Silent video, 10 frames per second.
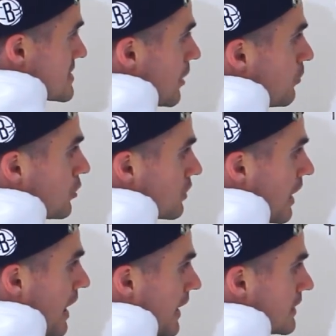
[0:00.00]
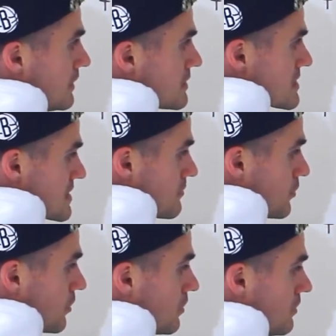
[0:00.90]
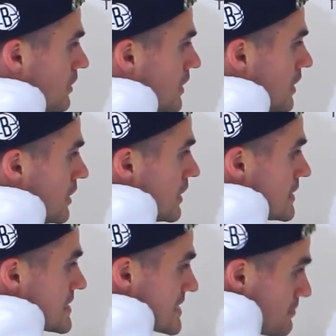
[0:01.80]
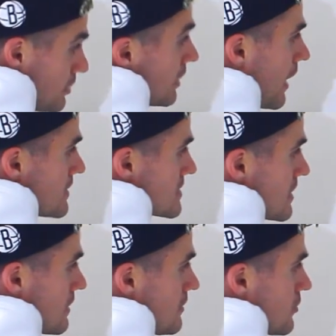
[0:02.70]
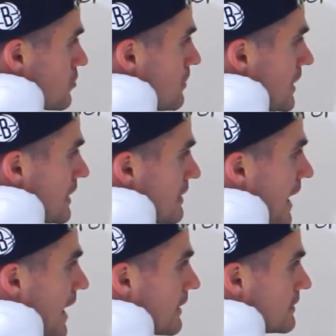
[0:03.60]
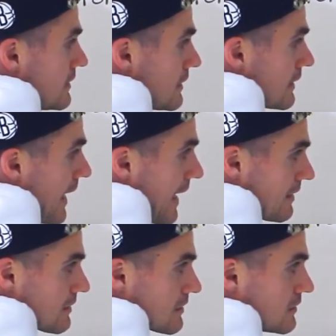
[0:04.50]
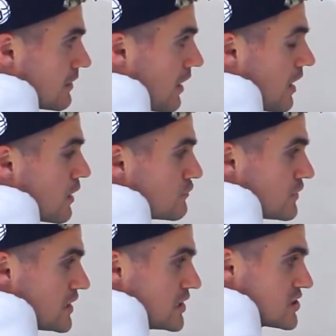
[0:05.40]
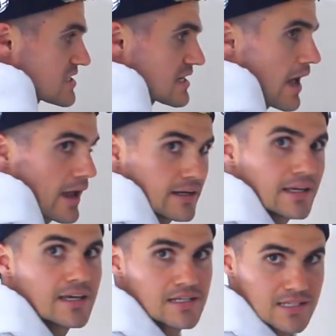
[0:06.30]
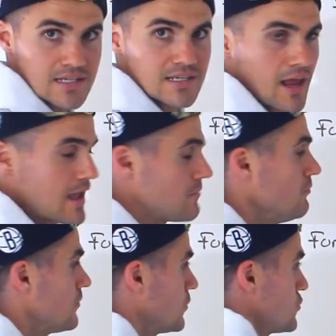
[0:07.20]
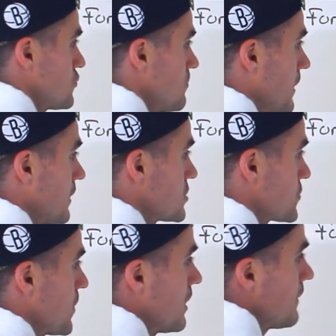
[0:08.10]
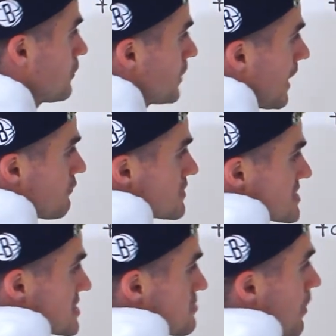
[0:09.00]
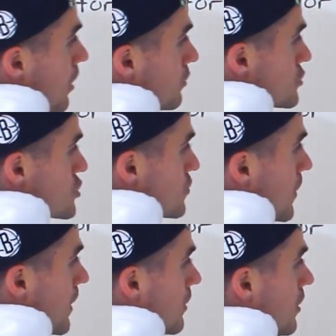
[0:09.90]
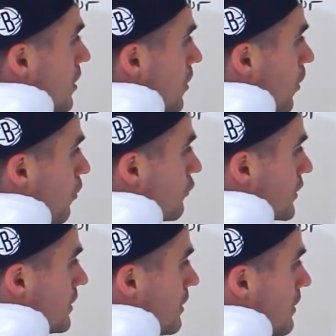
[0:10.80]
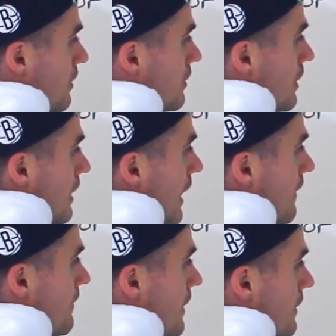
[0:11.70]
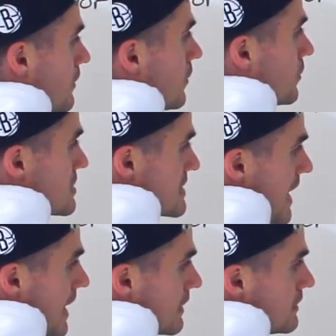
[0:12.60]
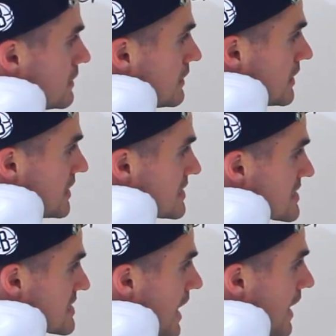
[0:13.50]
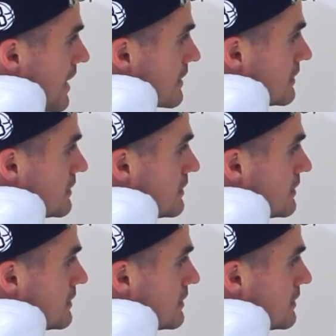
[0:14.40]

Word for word: double line symbol symbolizing or meaning that the length of each side is the same, which would make it a square. And then we have this smaller square over here, and then notice that each side